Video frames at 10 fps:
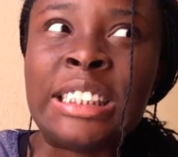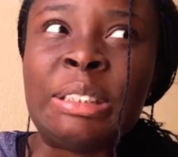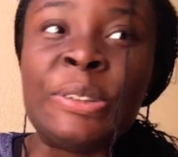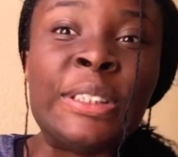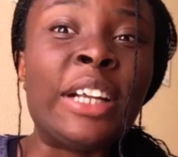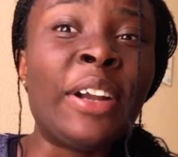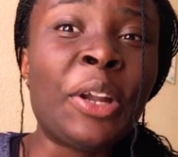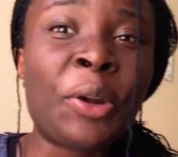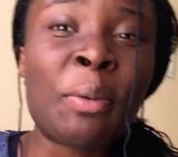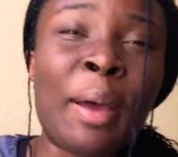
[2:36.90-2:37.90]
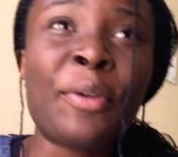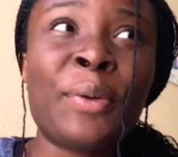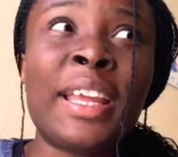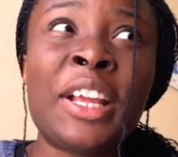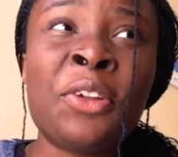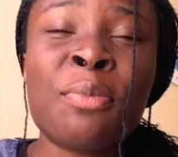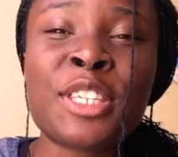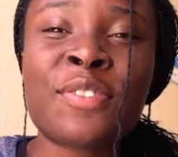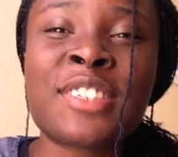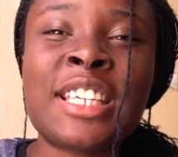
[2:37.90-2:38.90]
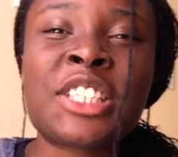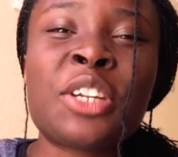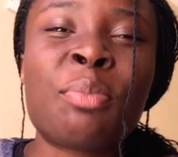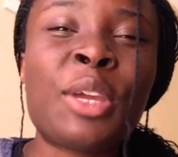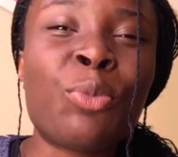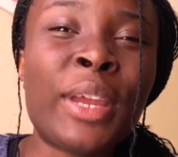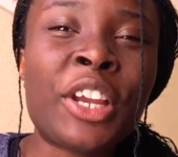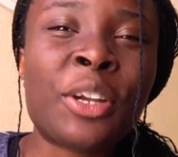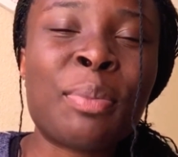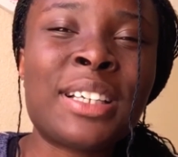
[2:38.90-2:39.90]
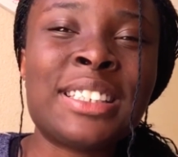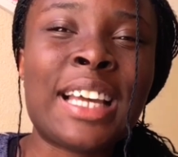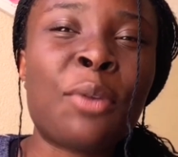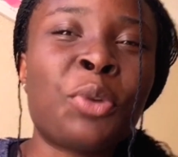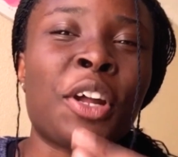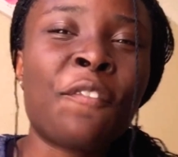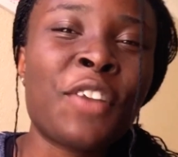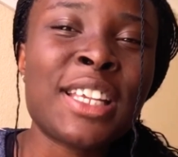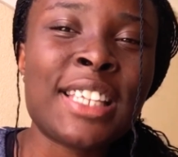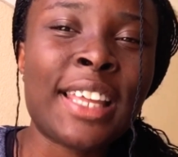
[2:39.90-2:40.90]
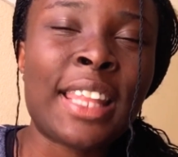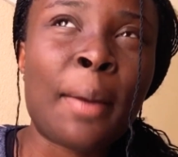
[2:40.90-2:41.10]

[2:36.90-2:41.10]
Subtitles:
ooh, they're in a group, I don't want to include myself because then it's going to be weird because we're not friends like